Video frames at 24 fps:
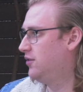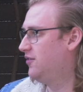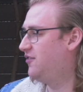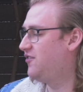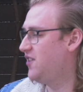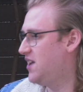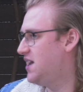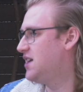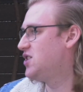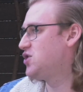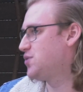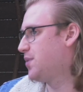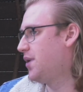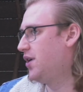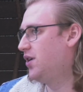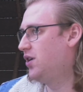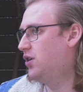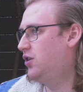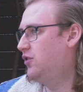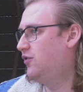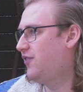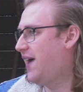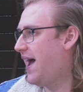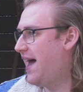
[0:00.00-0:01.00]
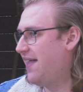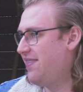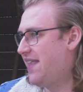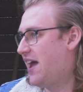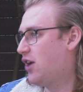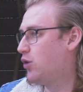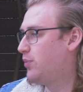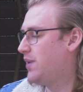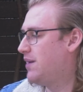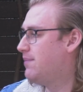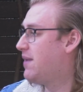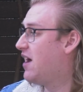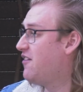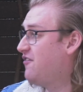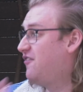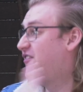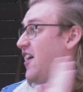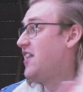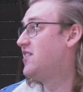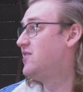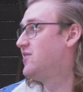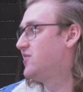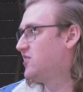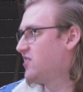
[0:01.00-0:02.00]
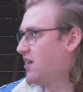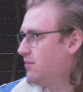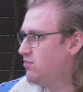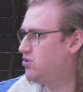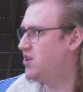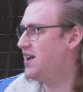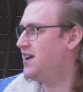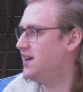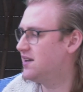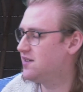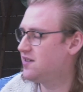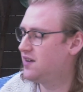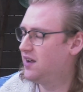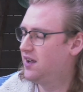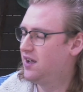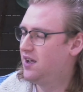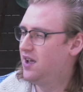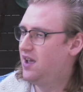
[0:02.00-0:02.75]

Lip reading: for Year 12 and that'll be my fun subject.